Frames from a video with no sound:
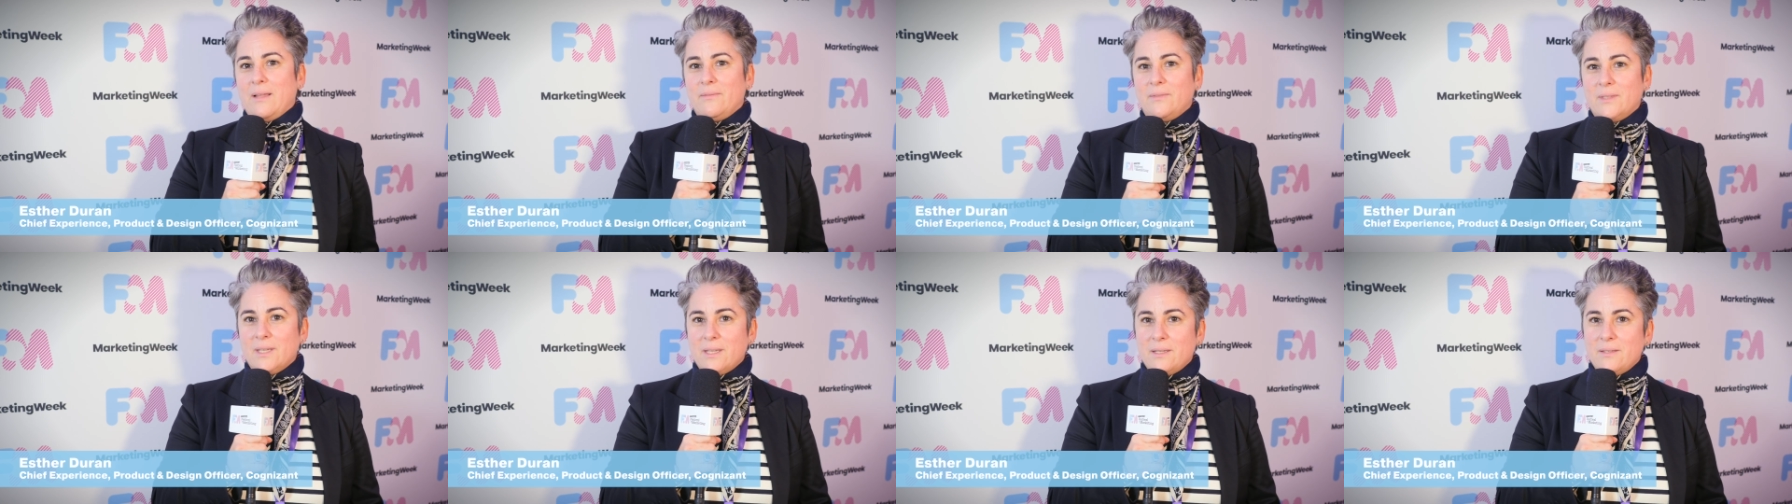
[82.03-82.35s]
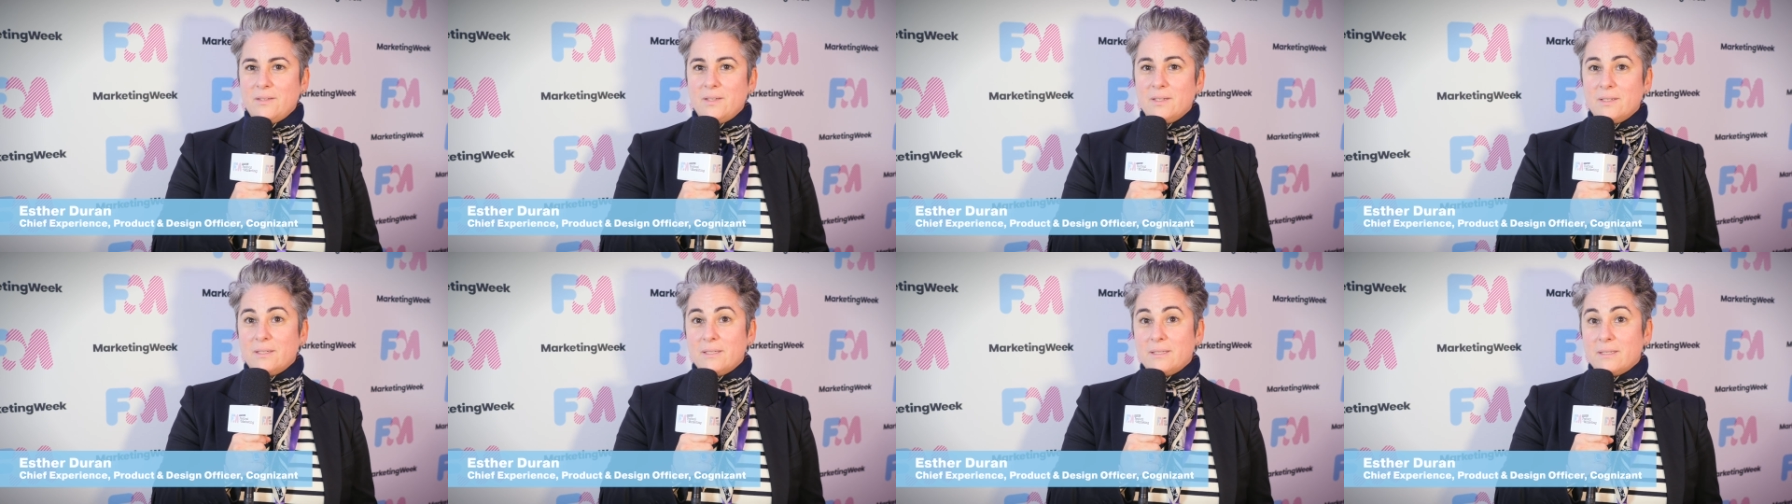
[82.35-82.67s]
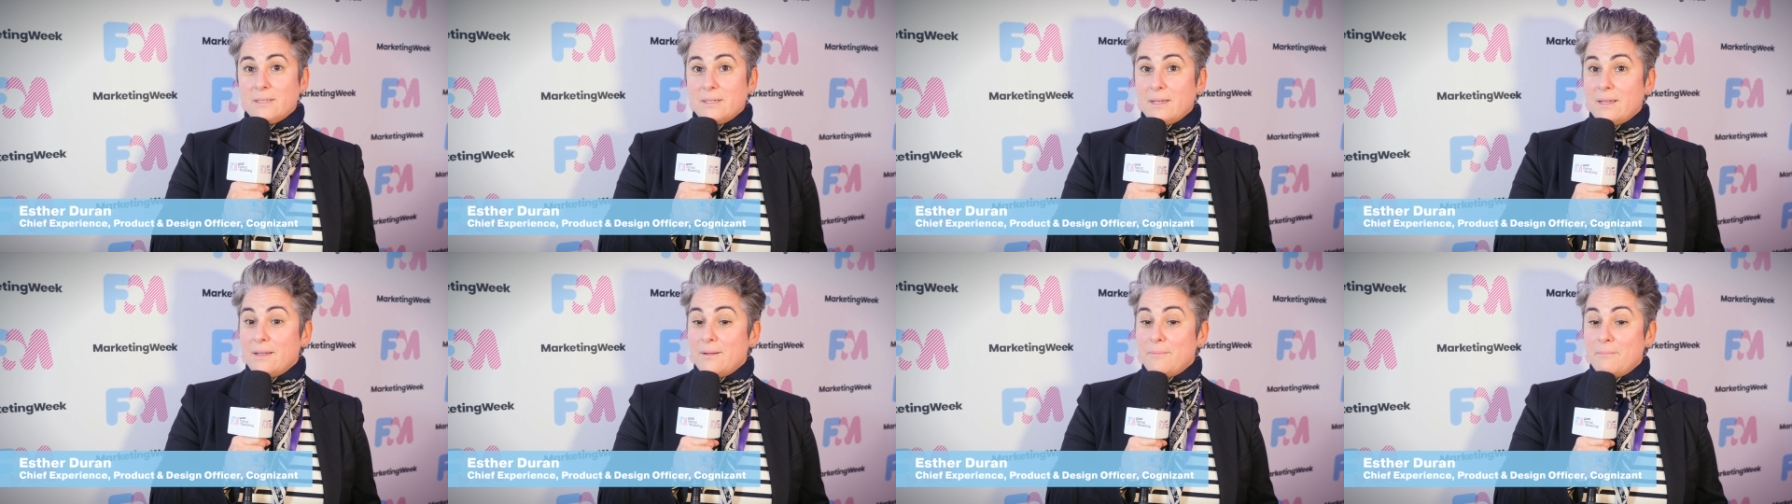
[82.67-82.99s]
and then
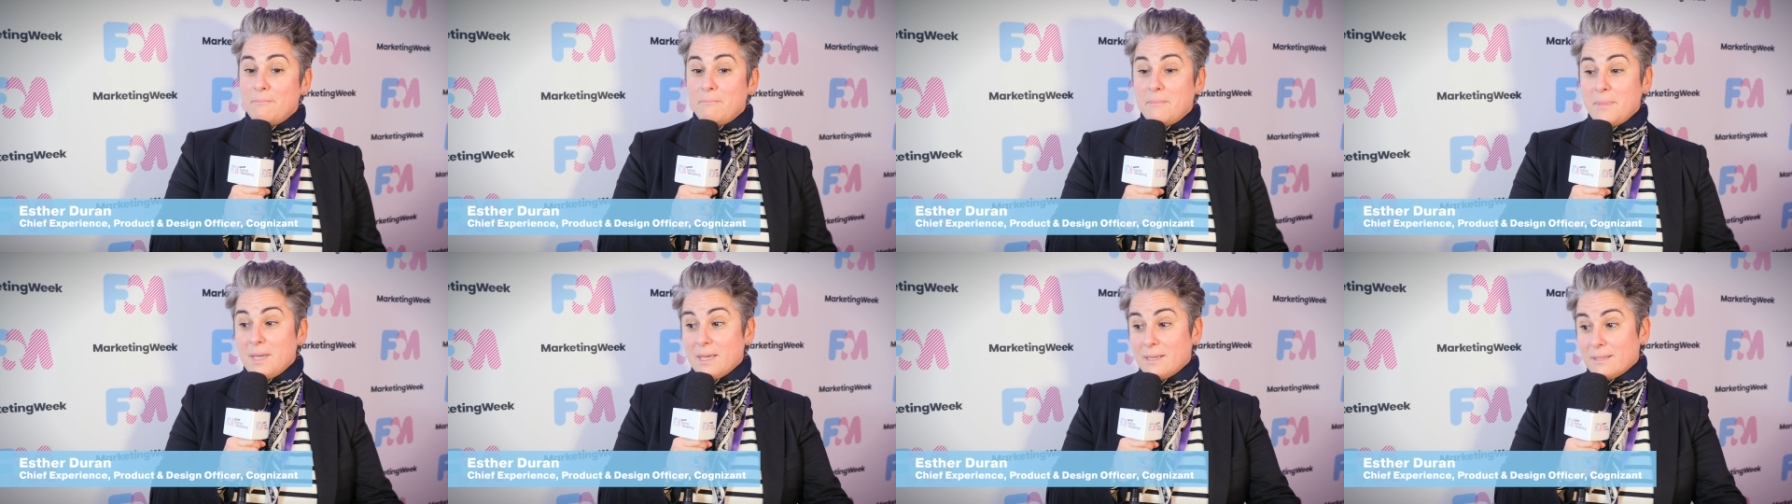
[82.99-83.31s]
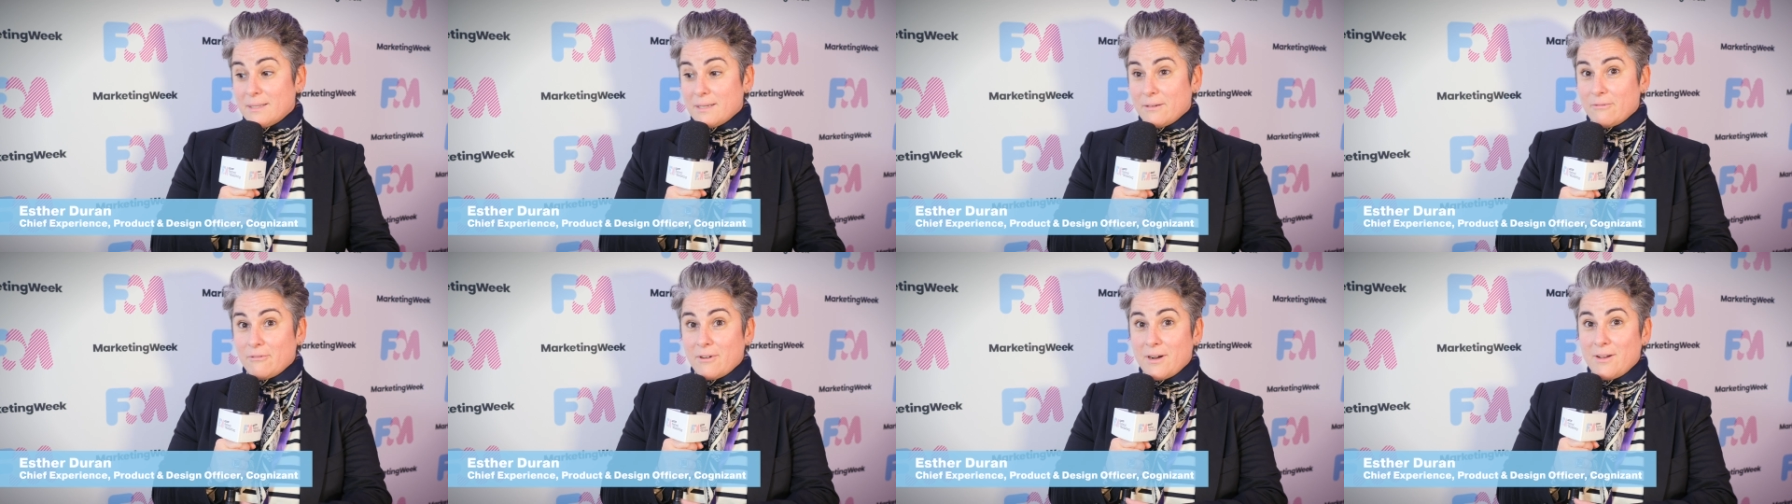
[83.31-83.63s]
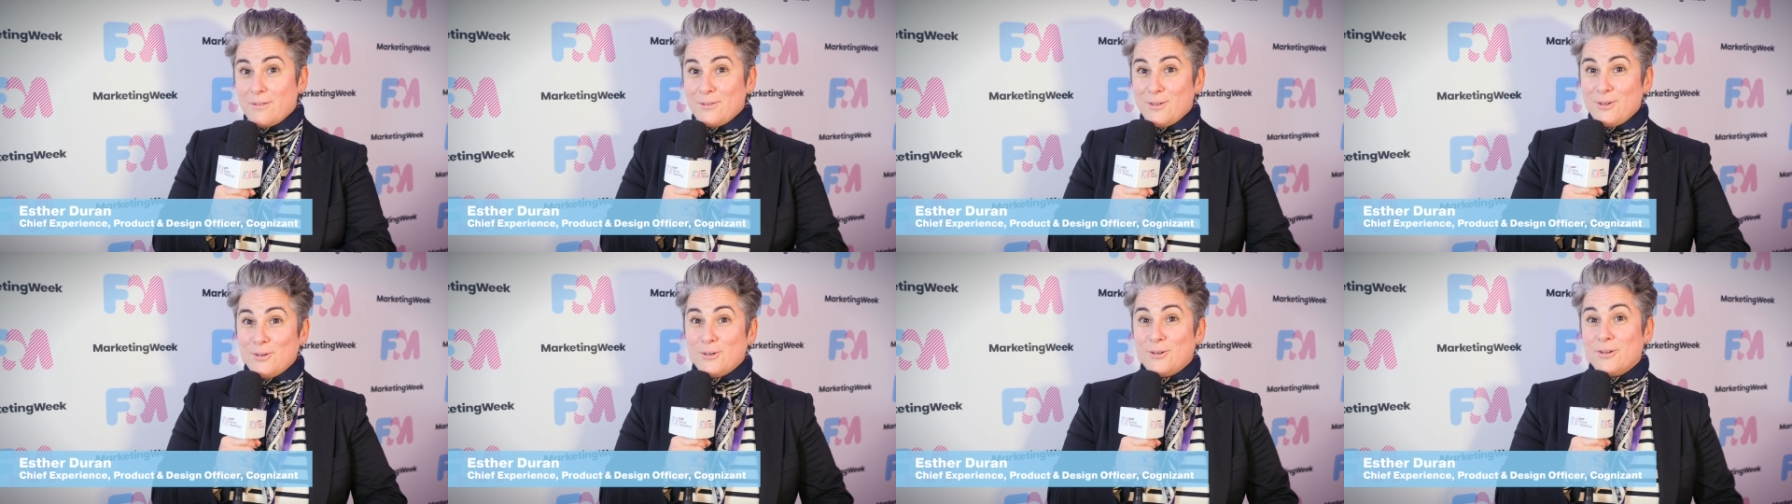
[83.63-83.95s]
just mix
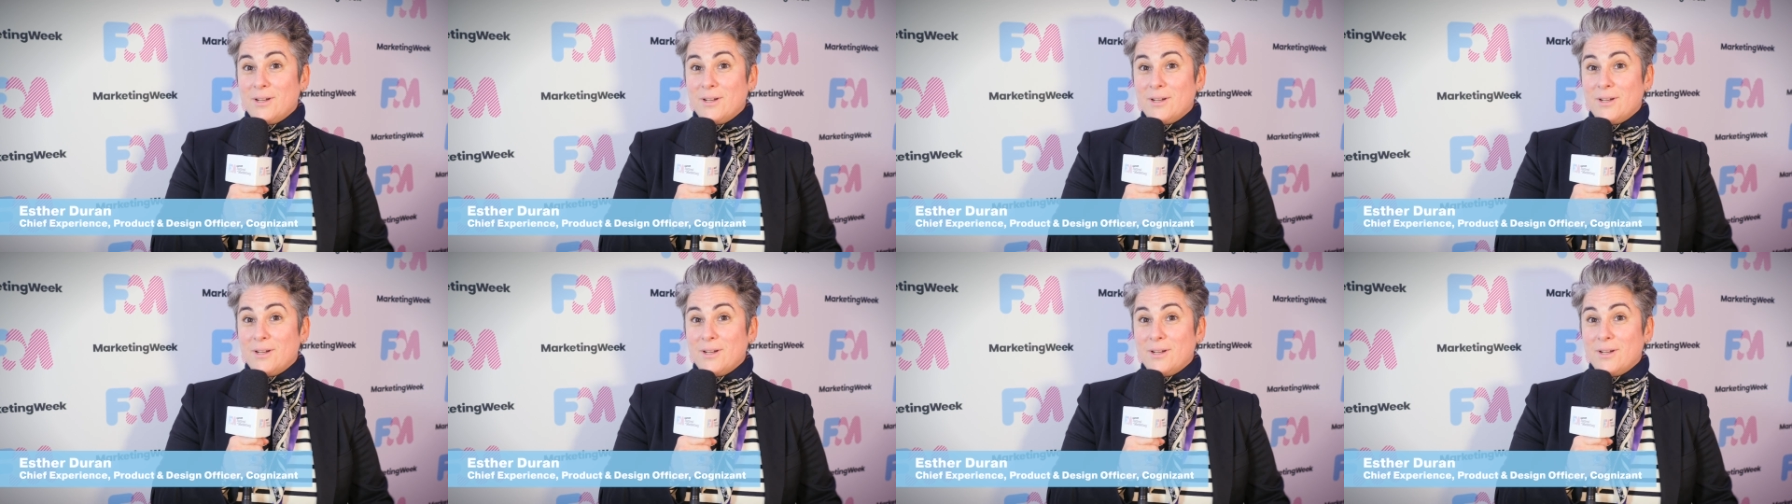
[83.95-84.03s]
around your